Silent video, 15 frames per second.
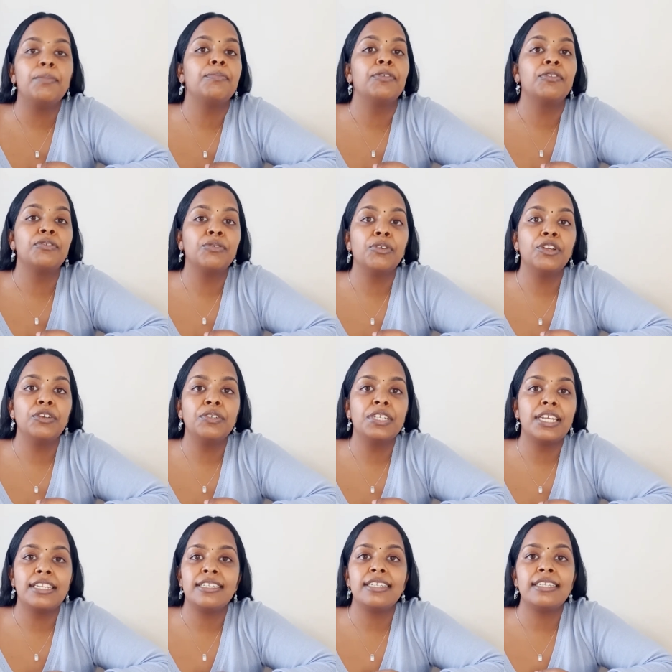before your
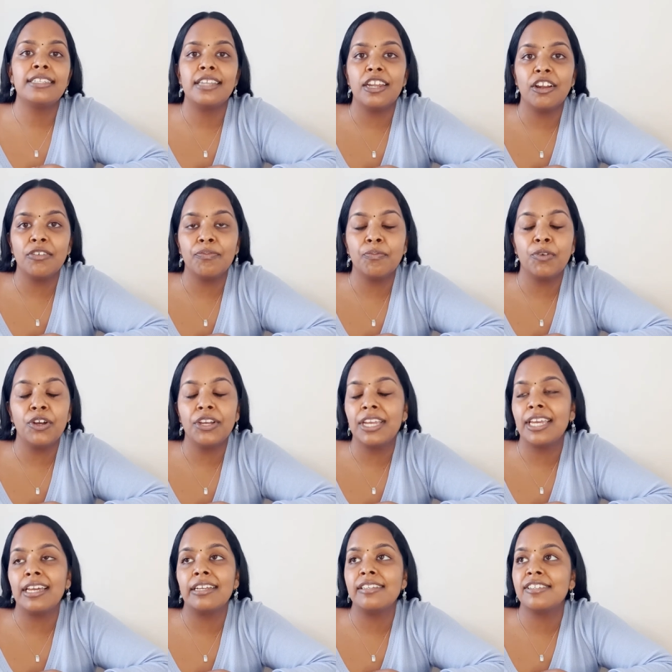test instead of
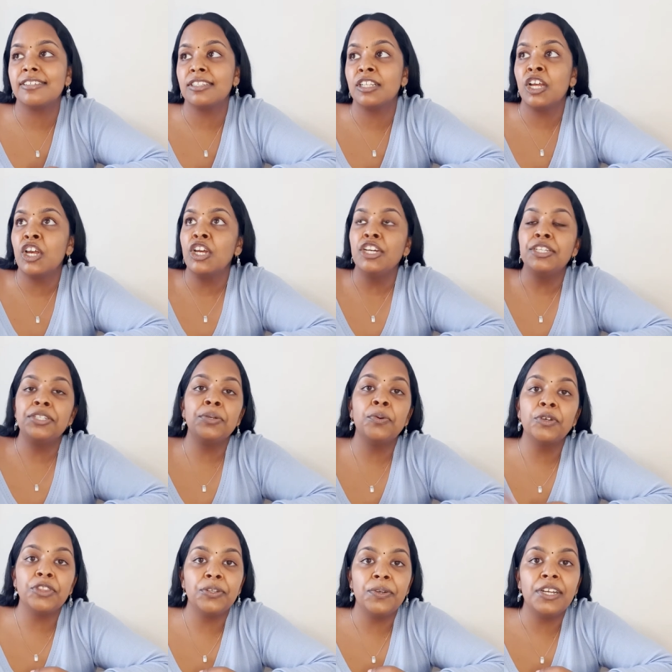working until 2
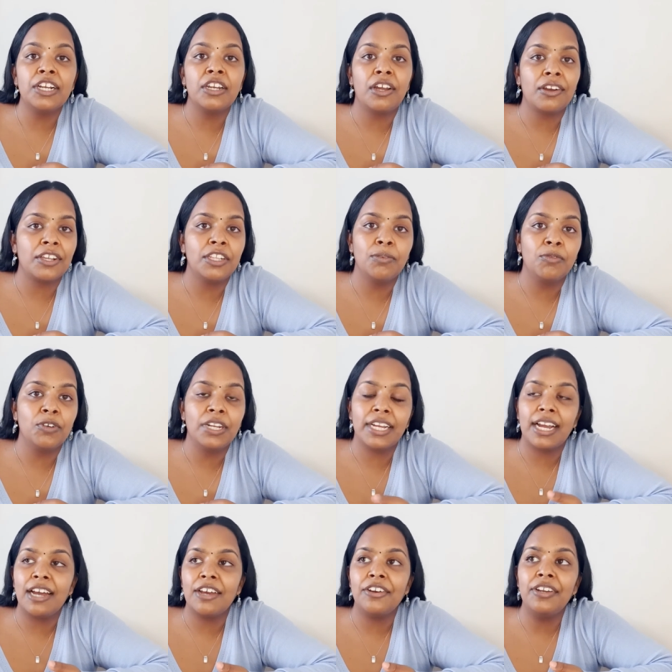or 3 o'clock in the morning.
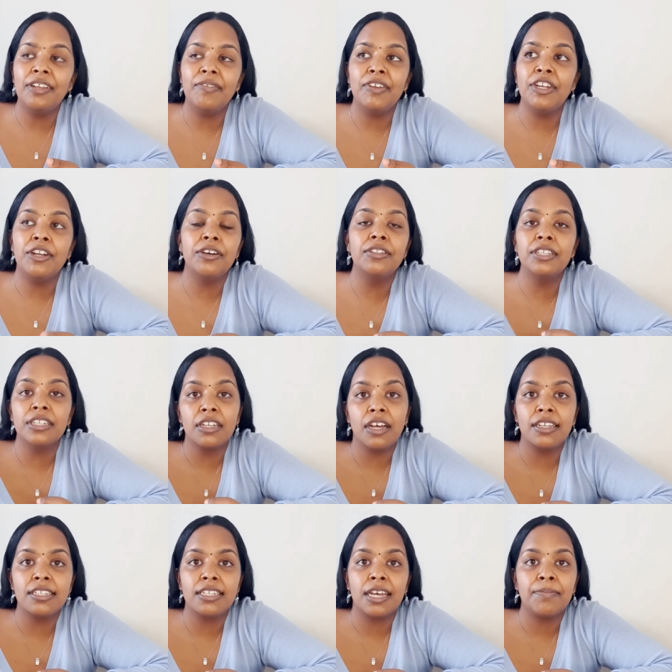I don't even know the
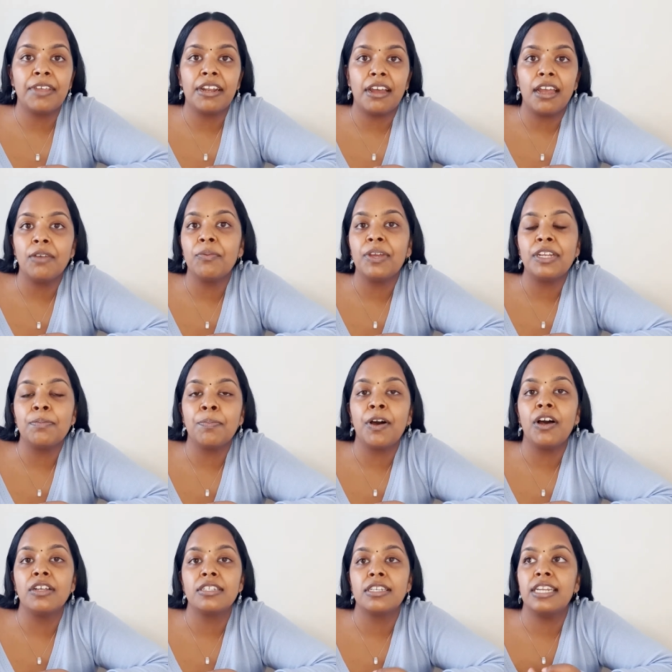last time that I went
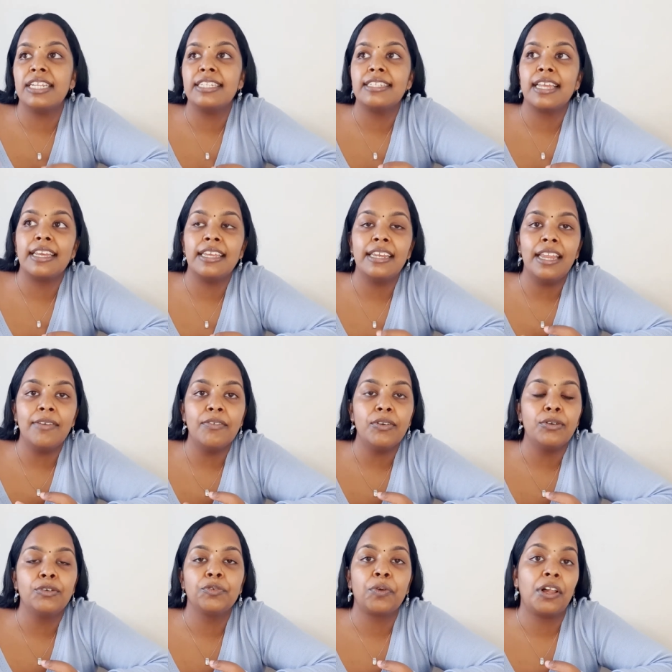past, let's say,
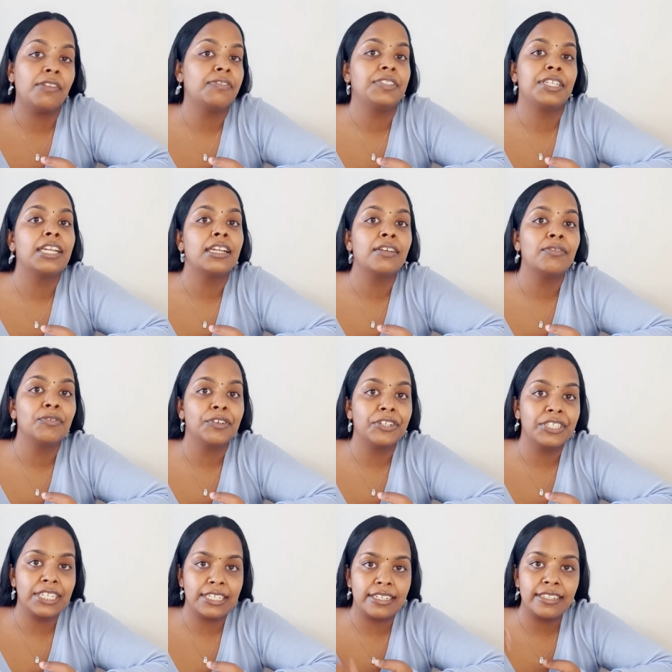11 or 12 studying for a
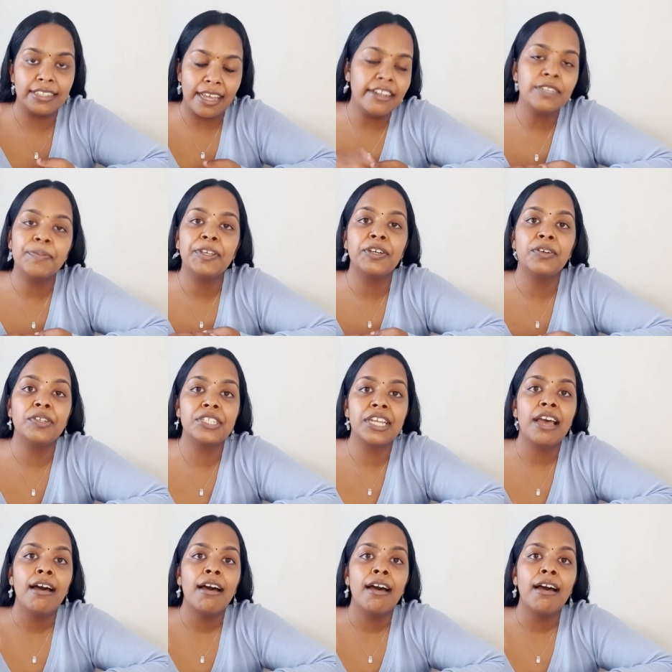test. And that is because